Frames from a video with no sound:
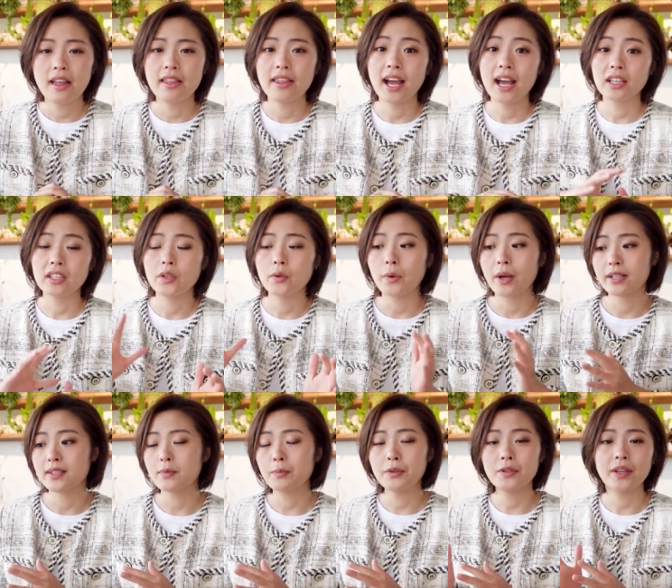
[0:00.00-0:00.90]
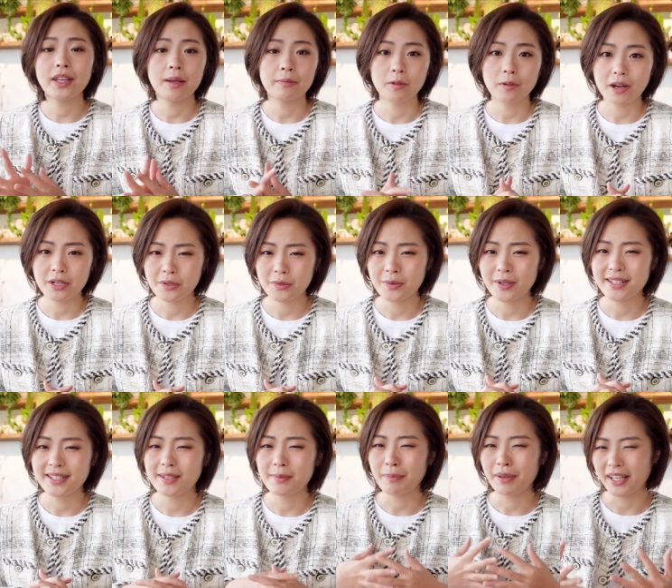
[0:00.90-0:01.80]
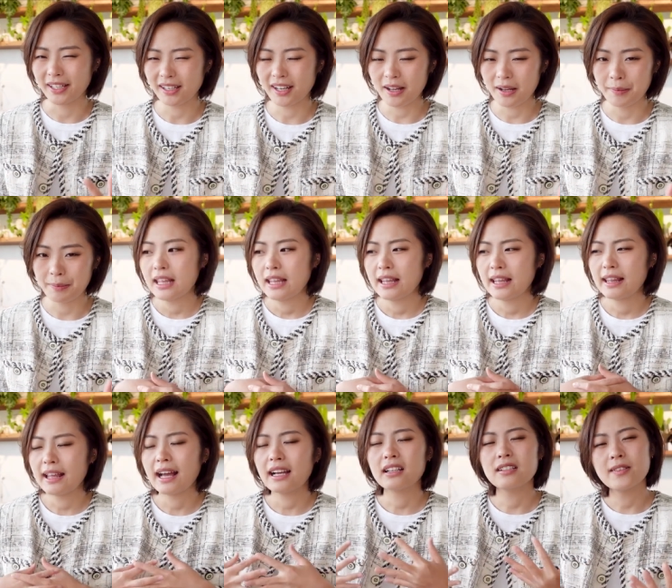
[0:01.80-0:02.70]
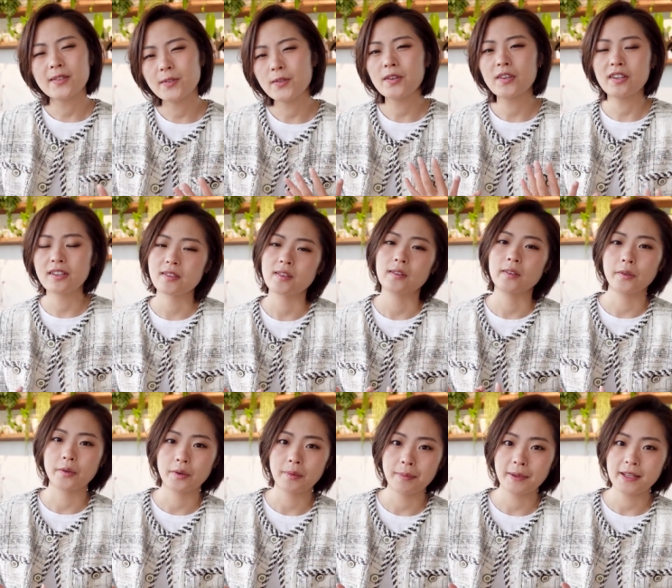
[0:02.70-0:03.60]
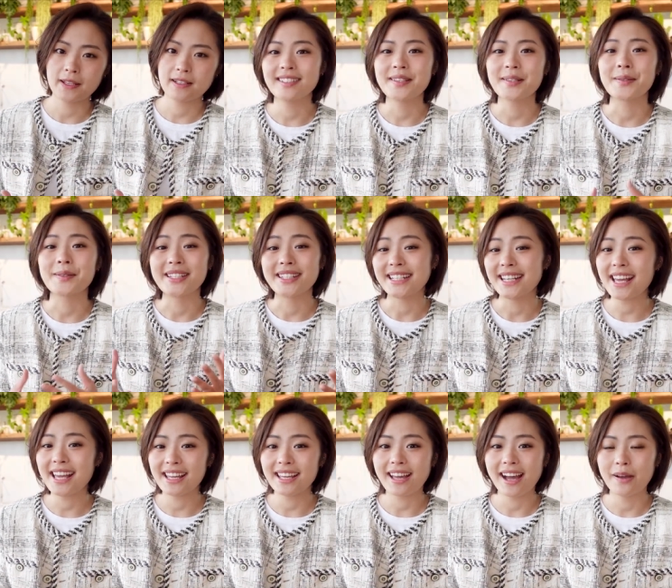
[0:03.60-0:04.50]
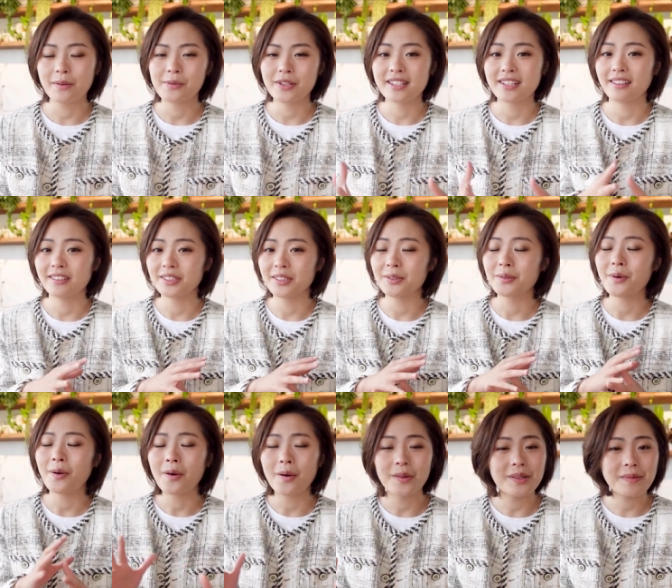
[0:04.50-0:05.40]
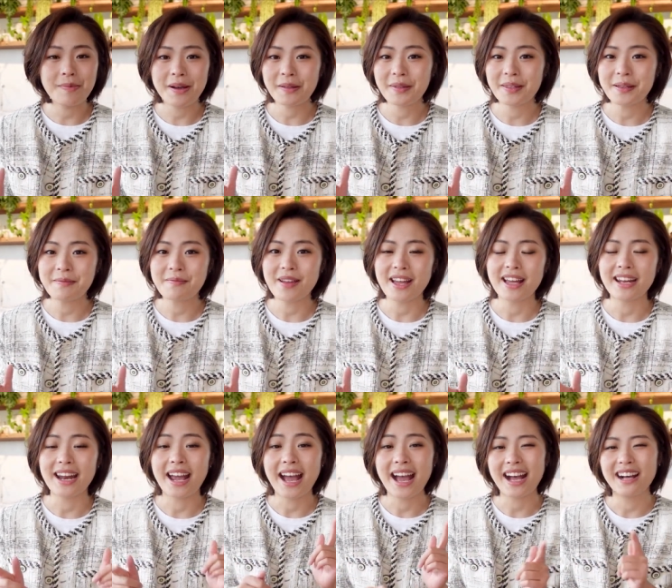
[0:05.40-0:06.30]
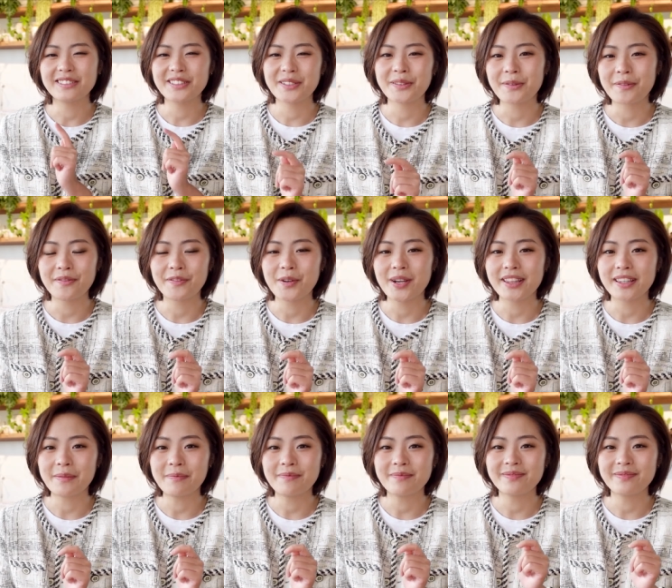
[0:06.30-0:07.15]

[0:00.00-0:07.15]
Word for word: that UX bootcamp graduates pick up that concern us a little bit. So today I will tell you all about them and how to avoid them.